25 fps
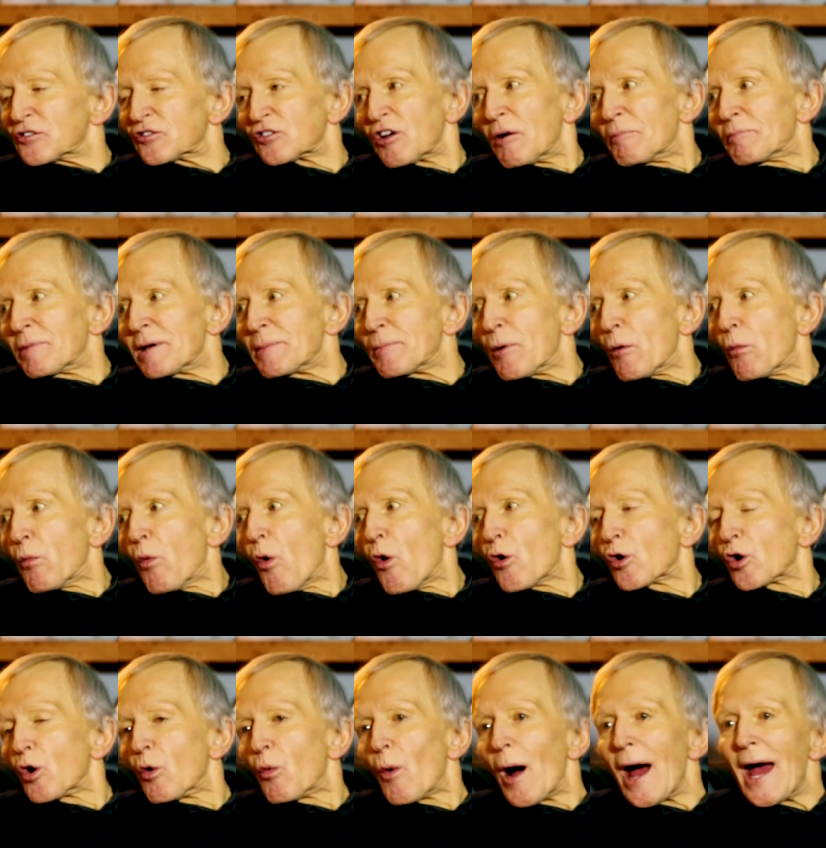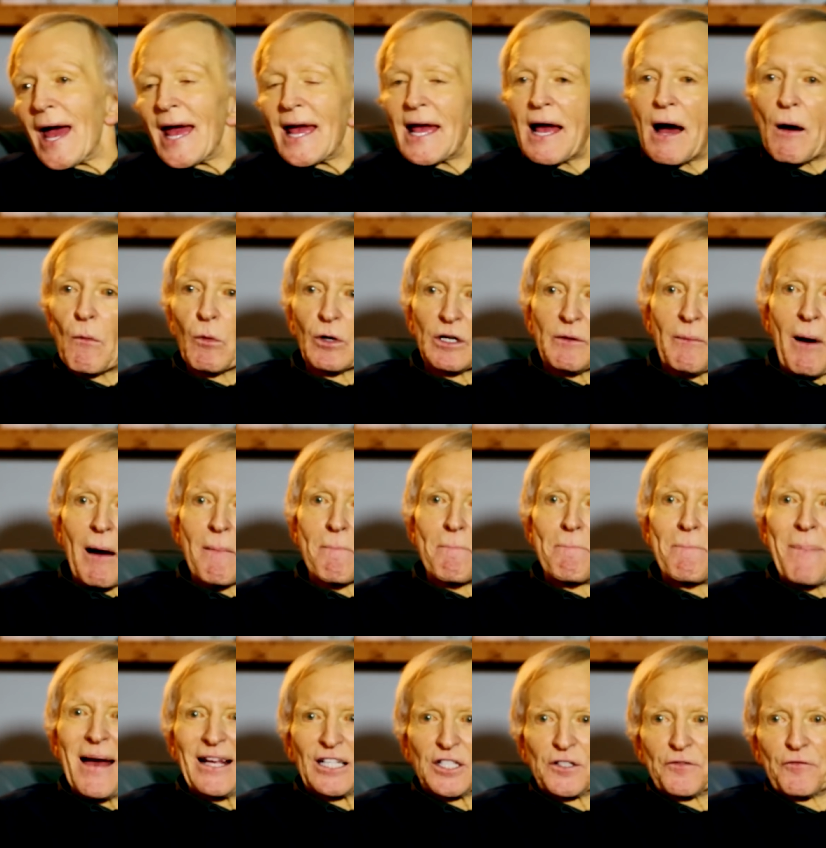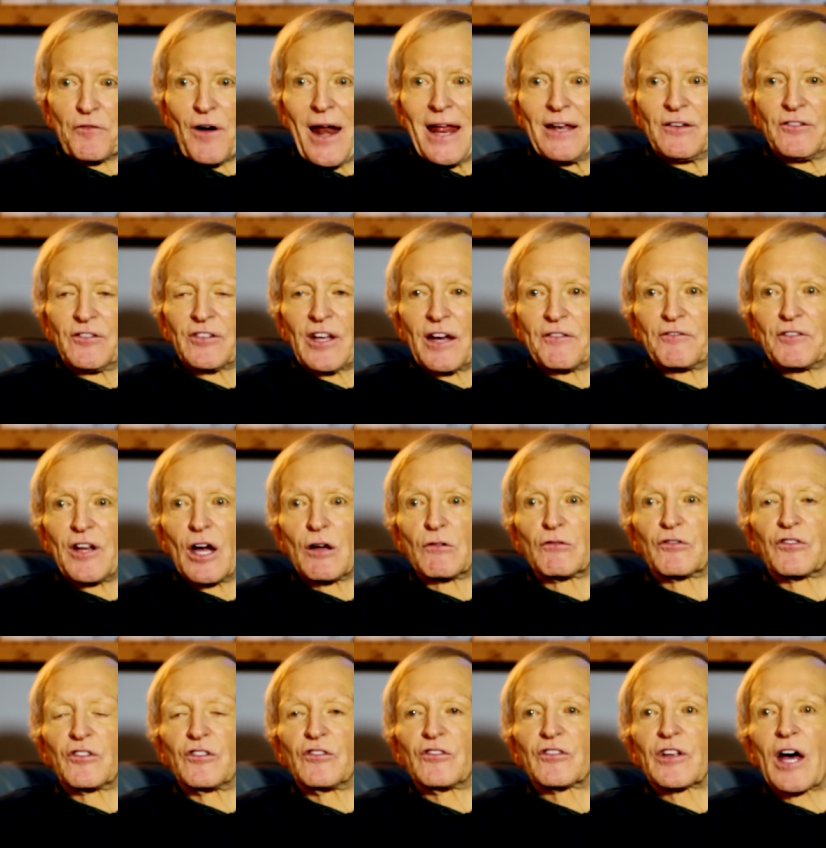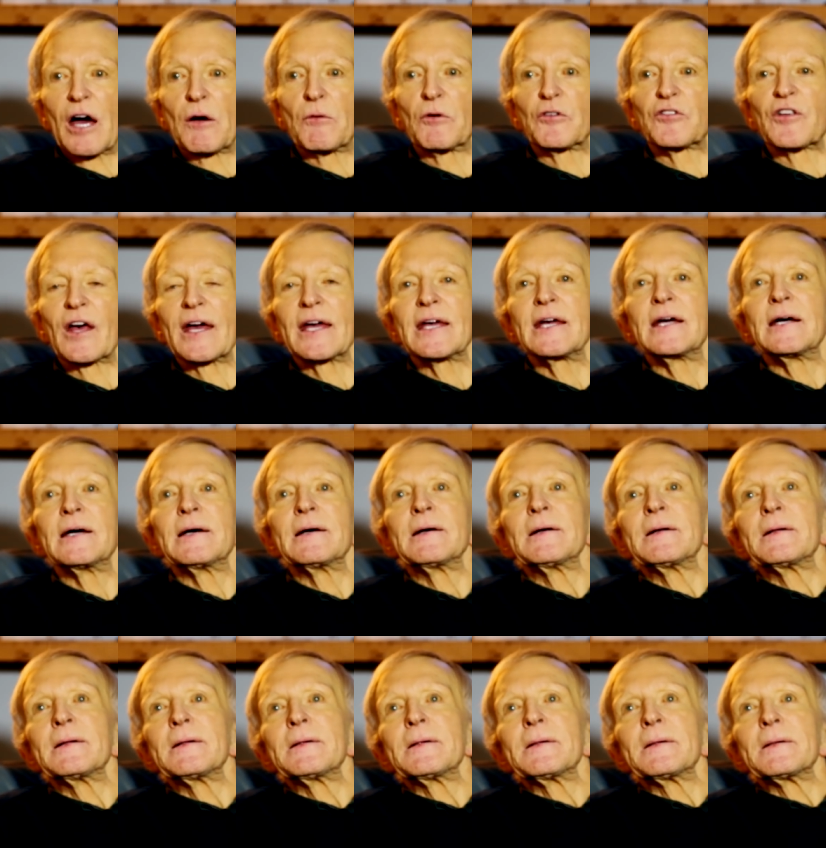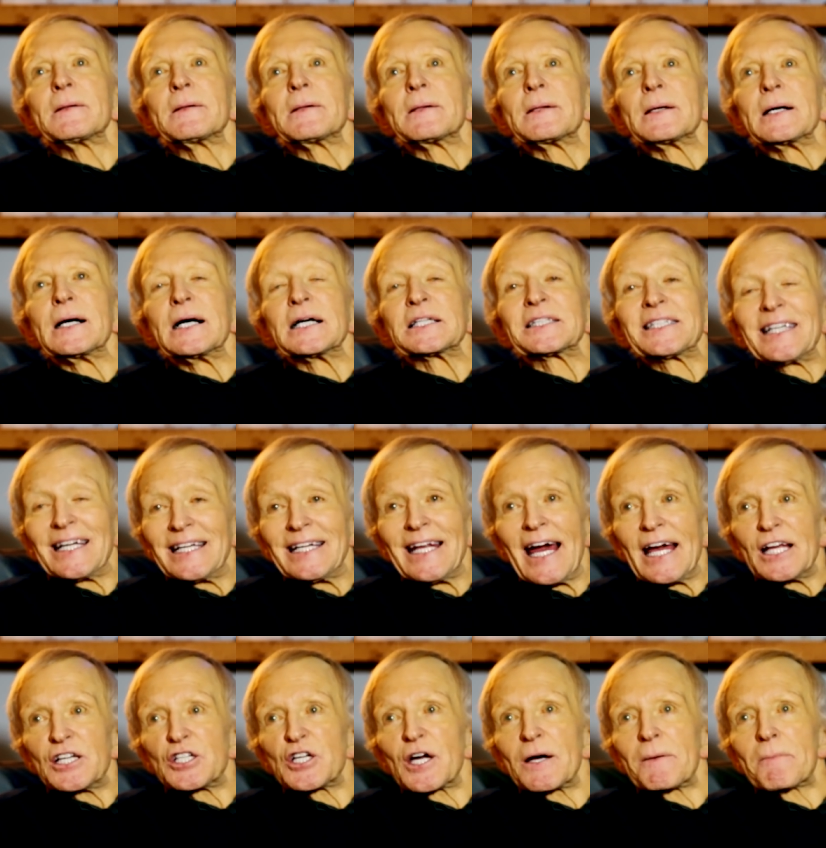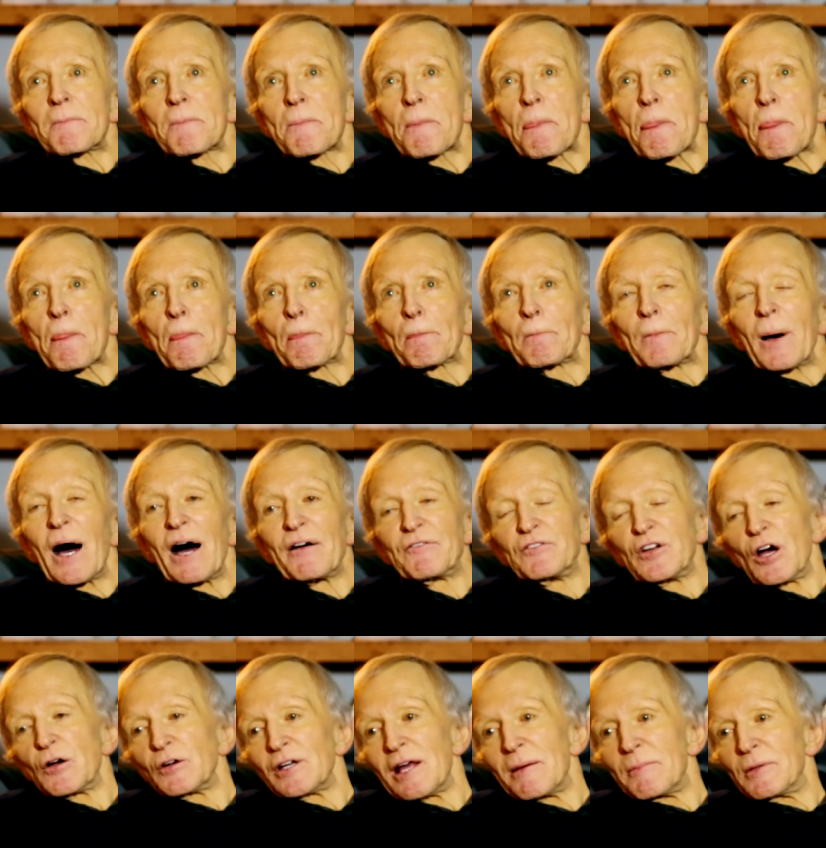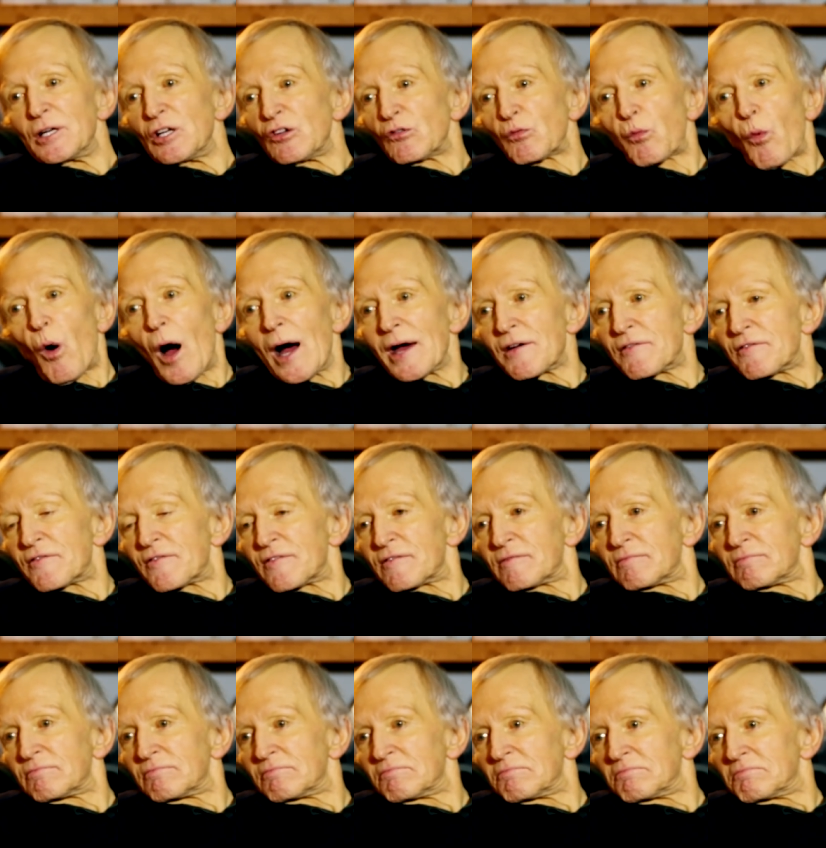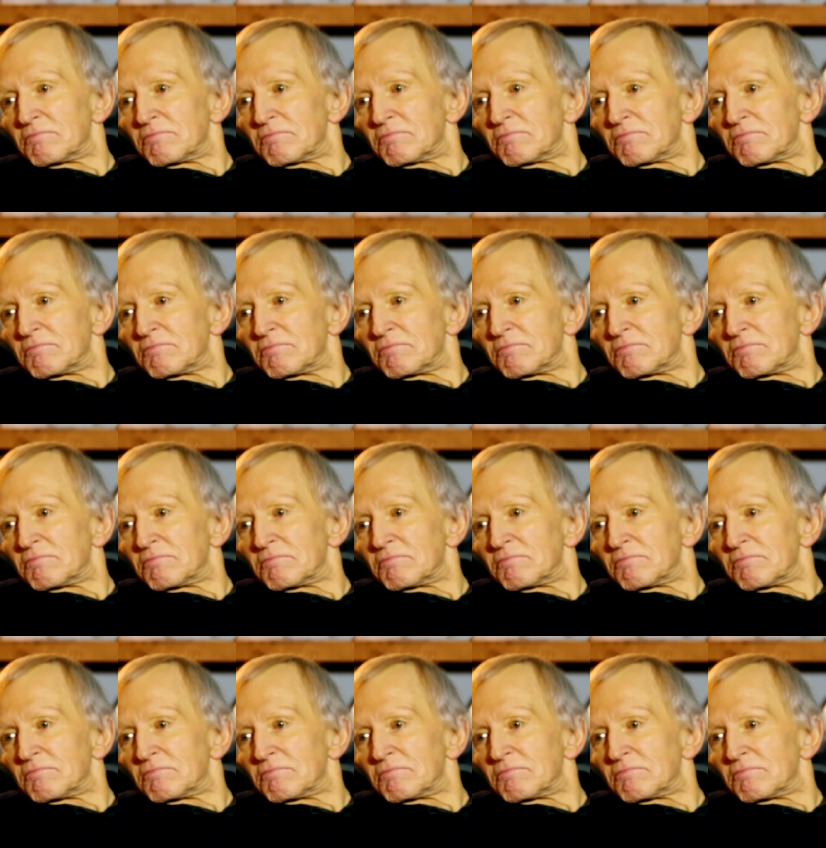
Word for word: Some people walk away. One of my best friends I've known since I was a teenager. I've known him and his wife